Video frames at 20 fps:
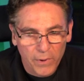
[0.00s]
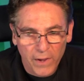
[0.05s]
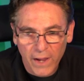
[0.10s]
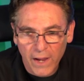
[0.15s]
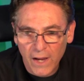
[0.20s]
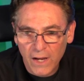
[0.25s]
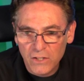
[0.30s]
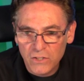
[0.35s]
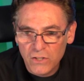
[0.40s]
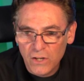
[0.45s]

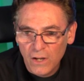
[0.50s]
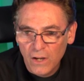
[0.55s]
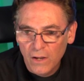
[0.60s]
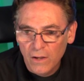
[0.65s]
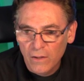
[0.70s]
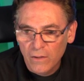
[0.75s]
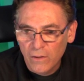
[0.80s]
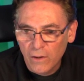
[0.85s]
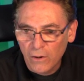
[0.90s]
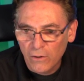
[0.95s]
page.
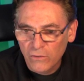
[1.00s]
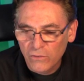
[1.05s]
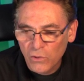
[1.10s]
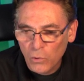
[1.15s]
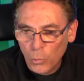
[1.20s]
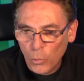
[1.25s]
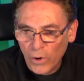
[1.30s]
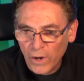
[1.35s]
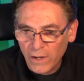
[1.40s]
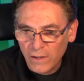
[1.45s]
There's
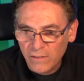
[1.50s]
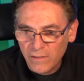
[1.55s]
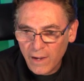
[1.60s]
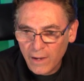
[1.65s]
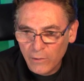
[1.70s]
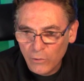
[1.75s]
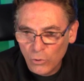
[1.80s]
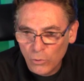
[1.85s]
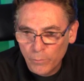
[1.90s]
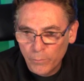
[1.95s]
the white
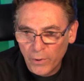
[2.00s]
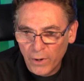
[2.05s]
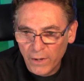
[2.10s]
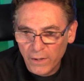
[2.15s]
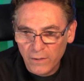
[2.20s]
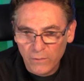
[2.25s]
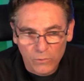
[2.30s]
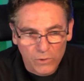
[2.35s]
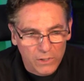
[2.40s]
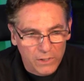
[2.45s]
download
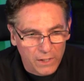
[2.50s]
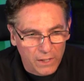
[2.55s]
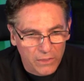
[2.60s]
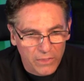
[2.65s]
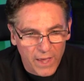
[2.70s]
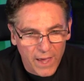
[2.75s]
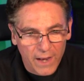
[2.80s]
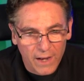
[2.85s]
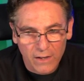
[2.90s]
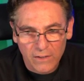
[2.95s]
button. Click that.